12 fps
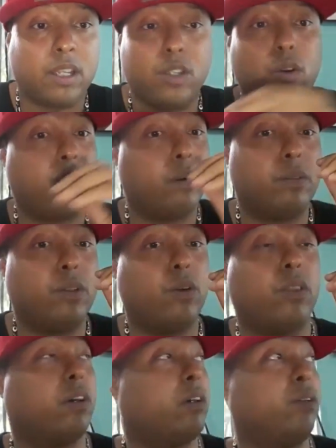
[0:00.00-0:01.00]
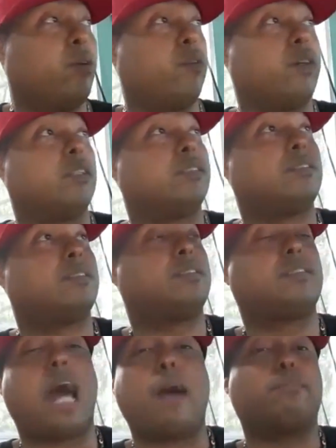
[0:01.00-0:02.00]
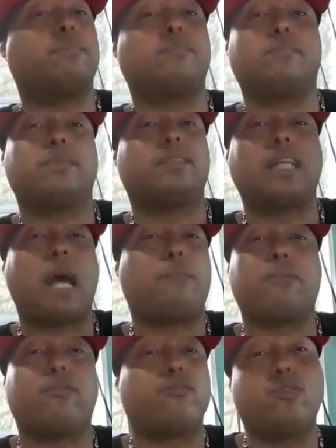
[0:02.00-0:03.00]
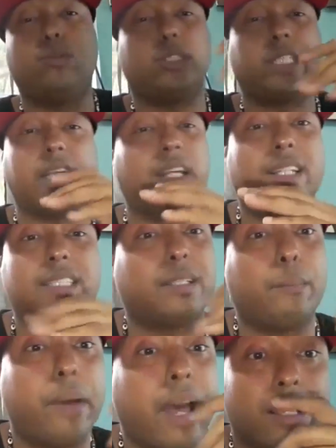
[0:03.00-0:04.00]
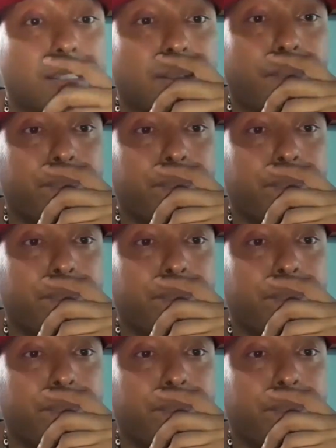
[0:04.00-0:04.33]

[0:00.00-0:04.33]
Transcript: You're the top of the food chain. You're just the best.